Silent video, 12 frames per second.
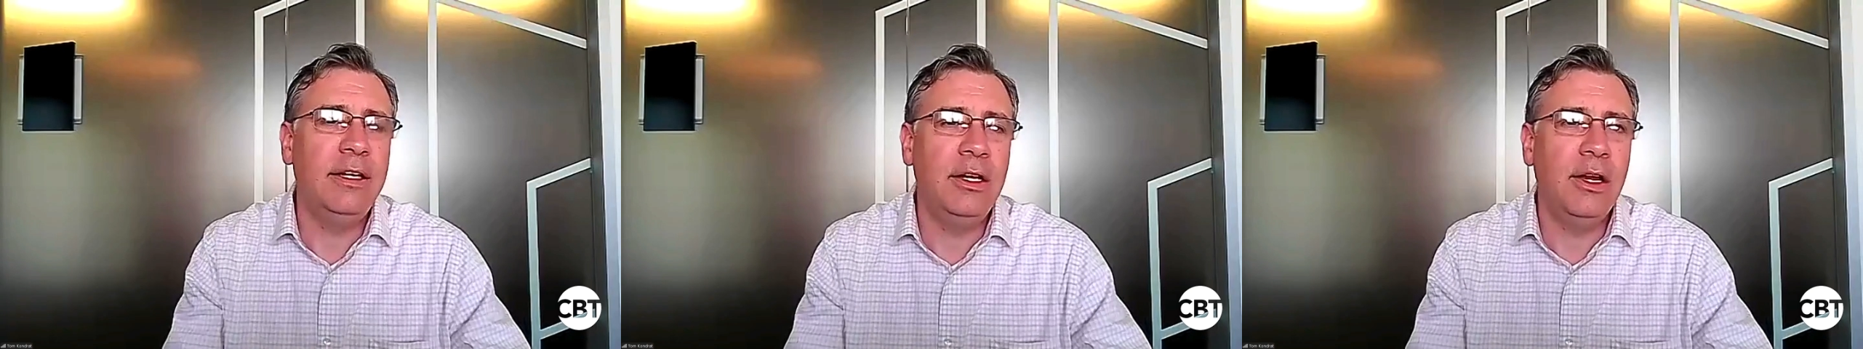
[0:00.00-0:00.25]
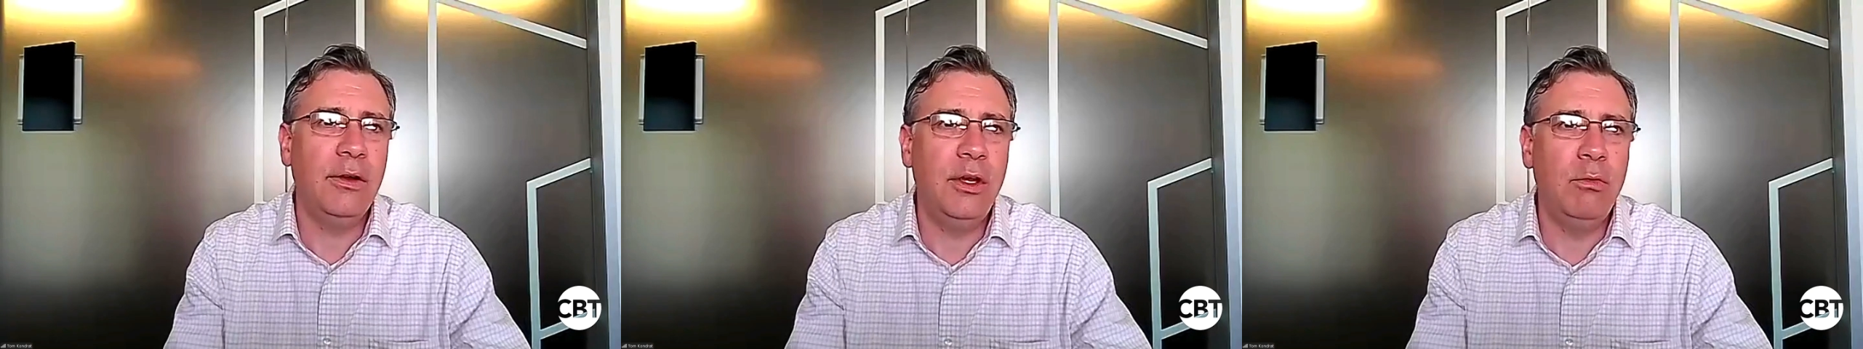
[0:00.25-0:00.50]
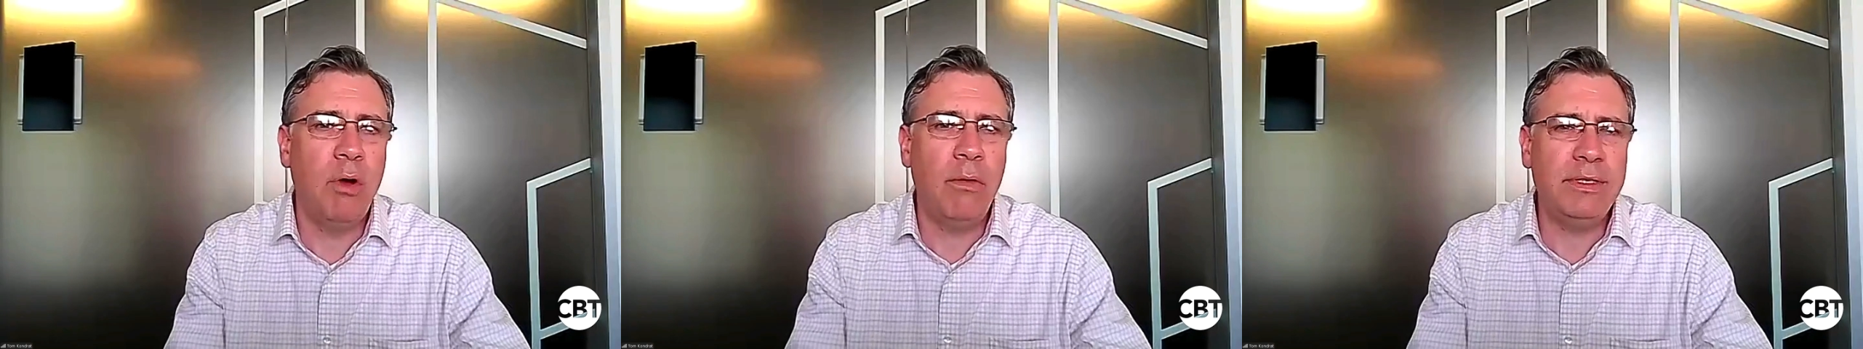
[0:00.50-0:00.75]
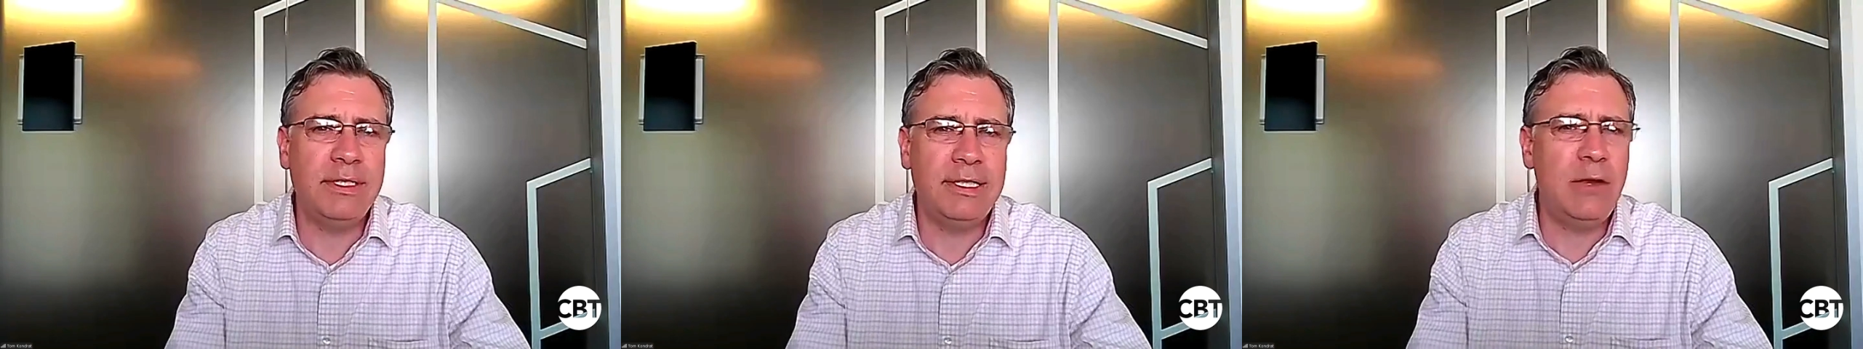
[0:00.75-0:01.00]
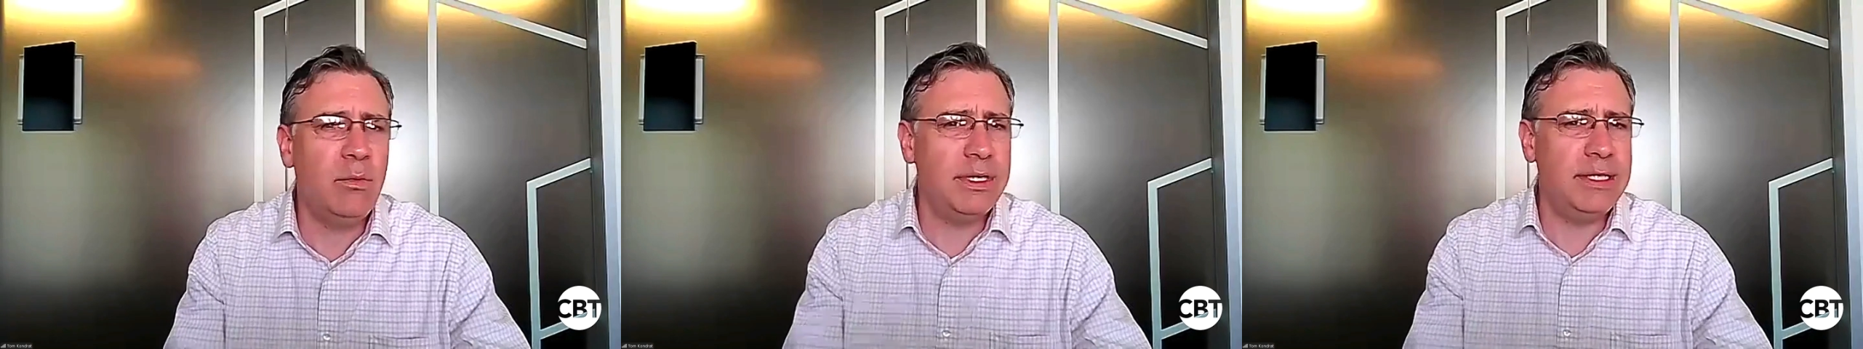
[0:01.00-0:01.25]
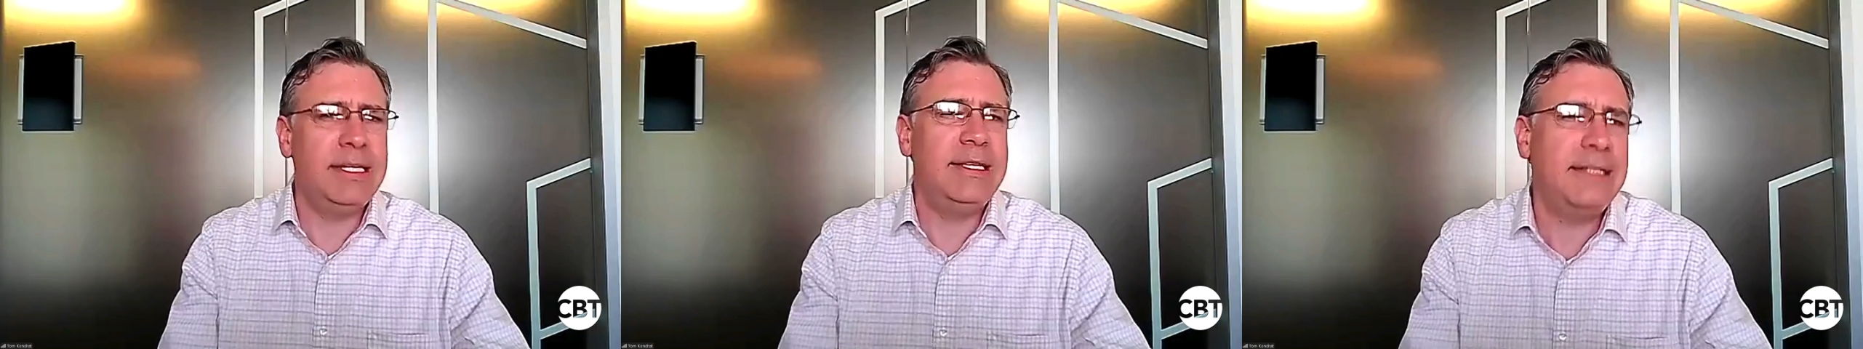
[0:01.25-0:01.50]
you know, you won't see
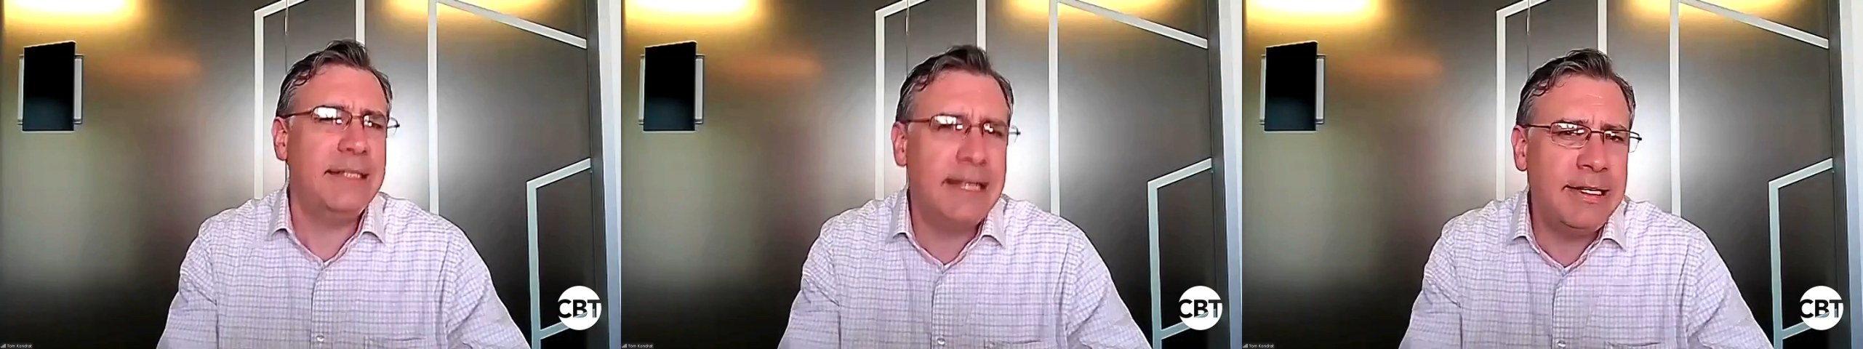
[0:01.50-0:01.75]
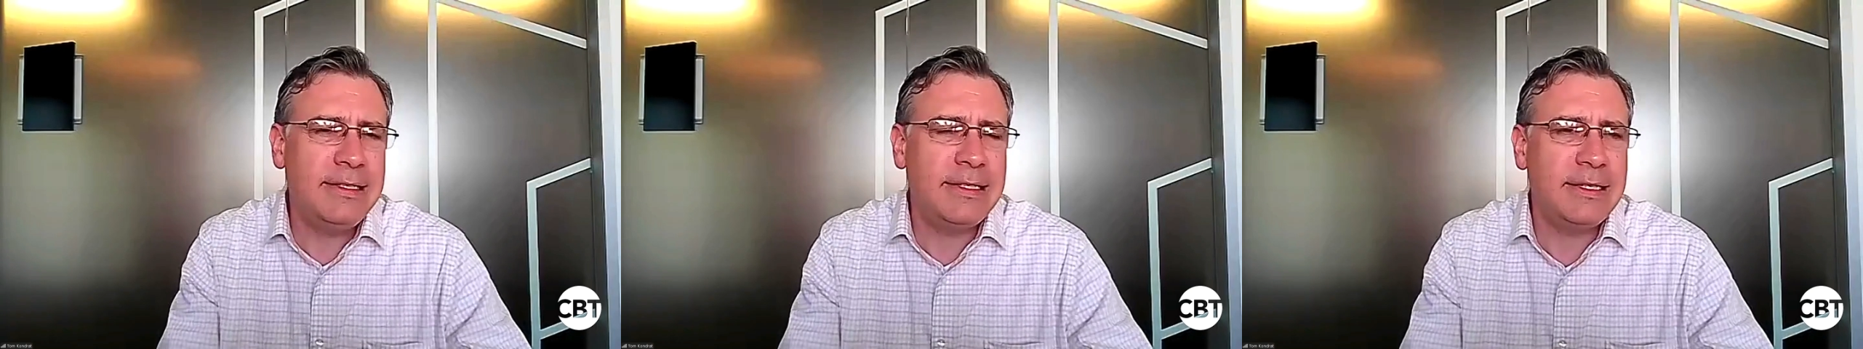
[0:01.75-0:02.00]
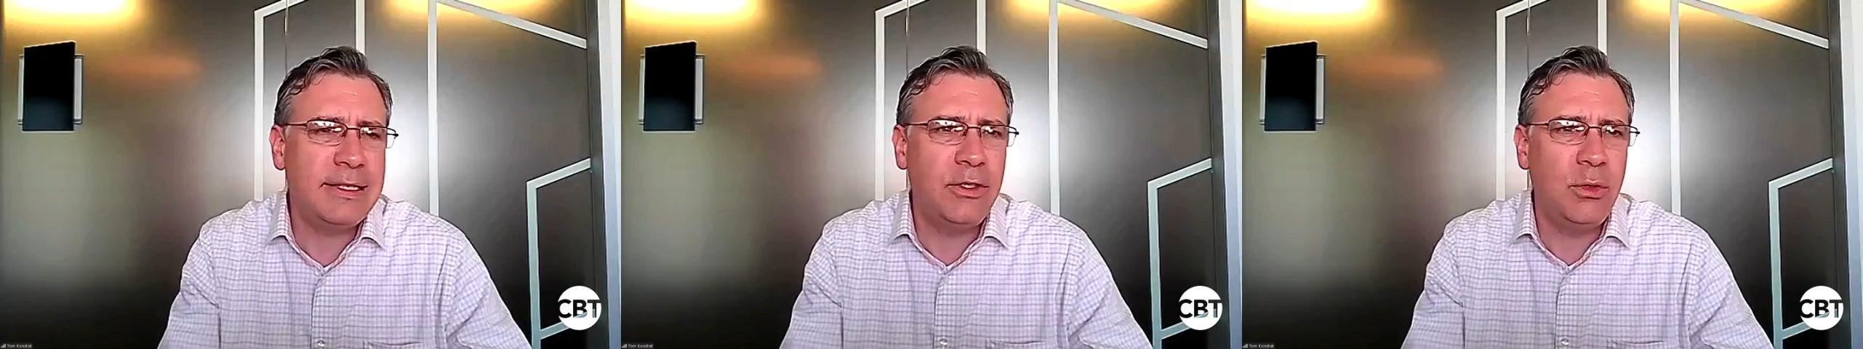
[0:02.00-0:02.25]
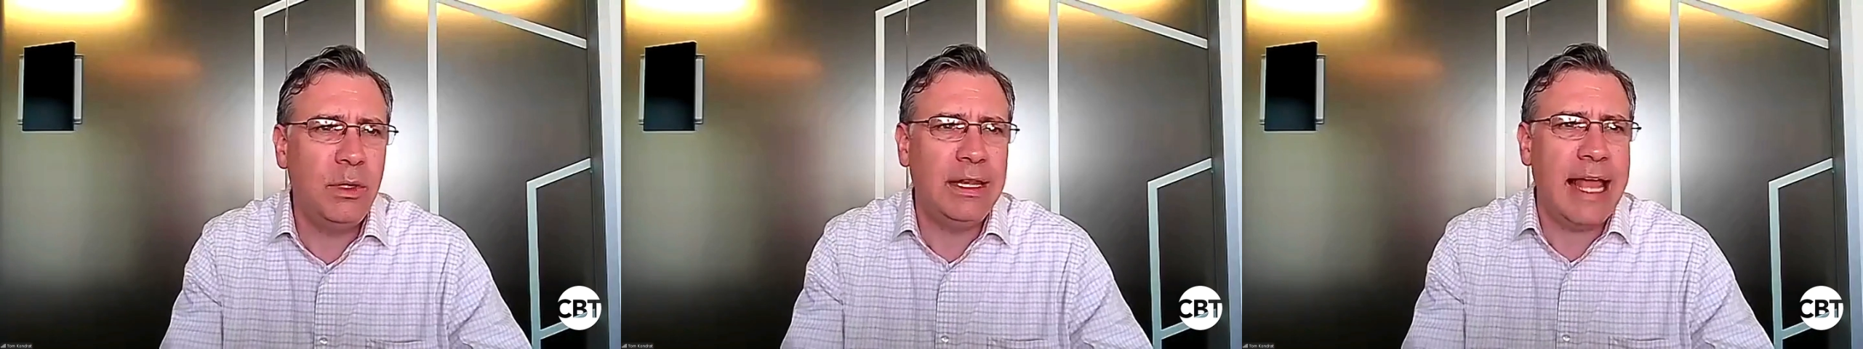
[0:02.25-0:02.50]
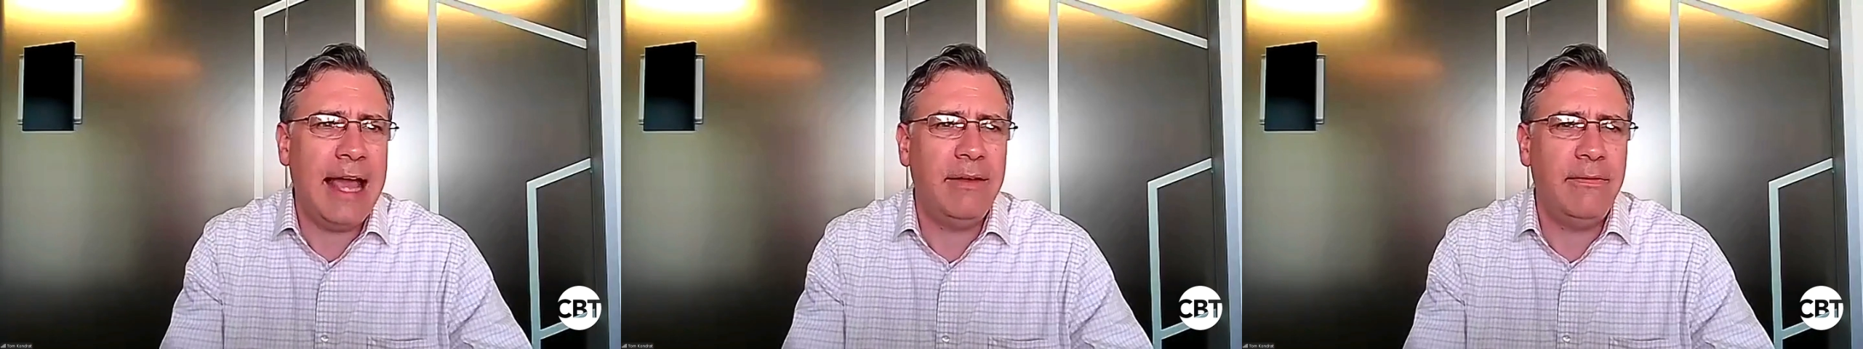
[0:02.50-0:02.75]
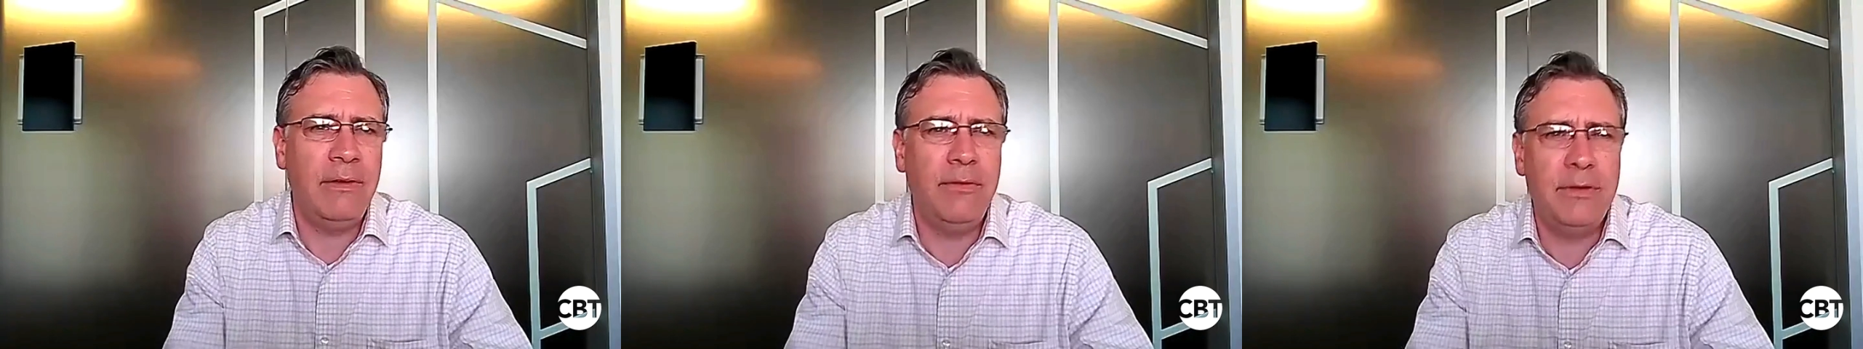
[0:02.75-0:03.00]
resistance to a lack
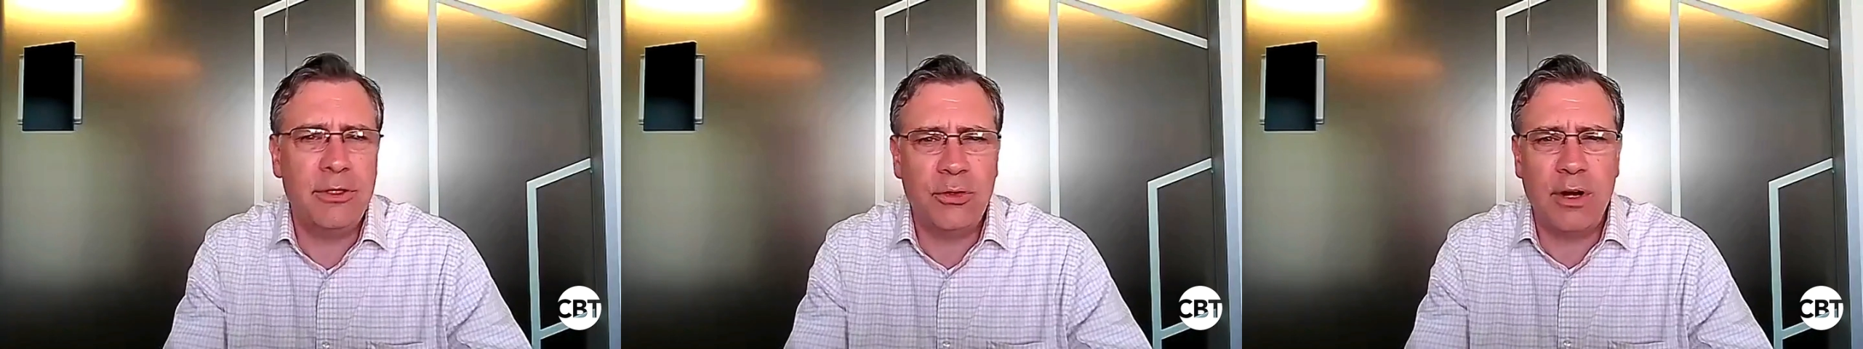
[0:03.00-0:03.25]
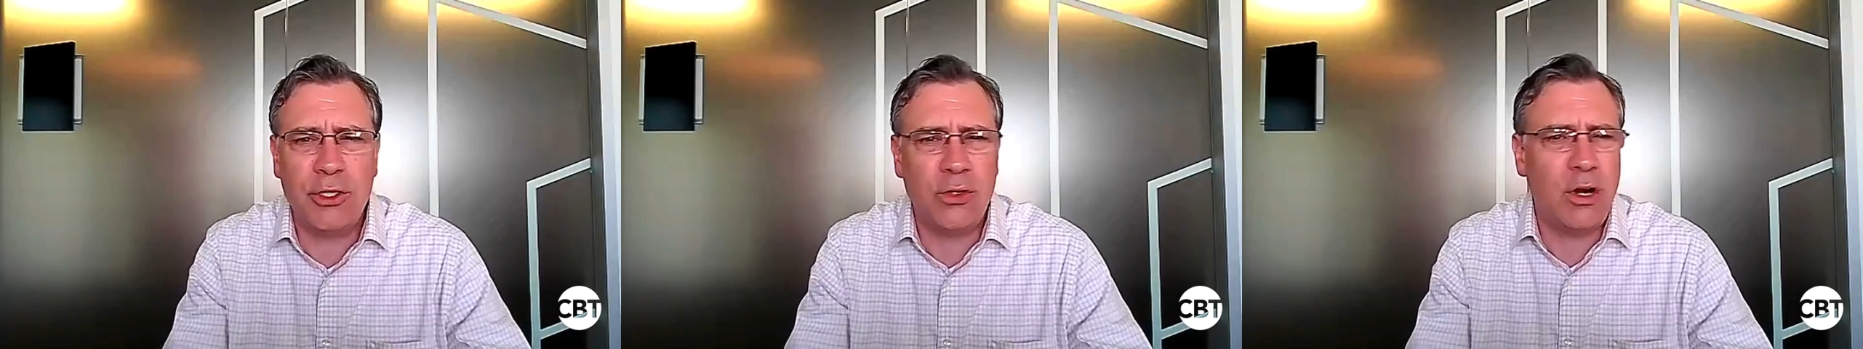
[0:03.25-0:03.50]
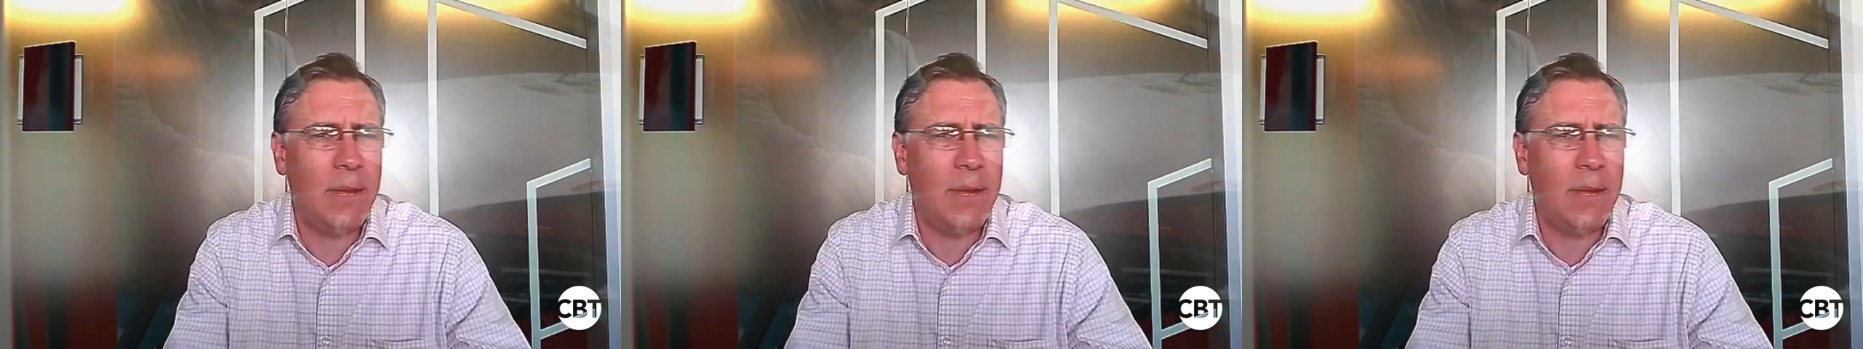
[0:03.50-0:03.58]
of infrastructure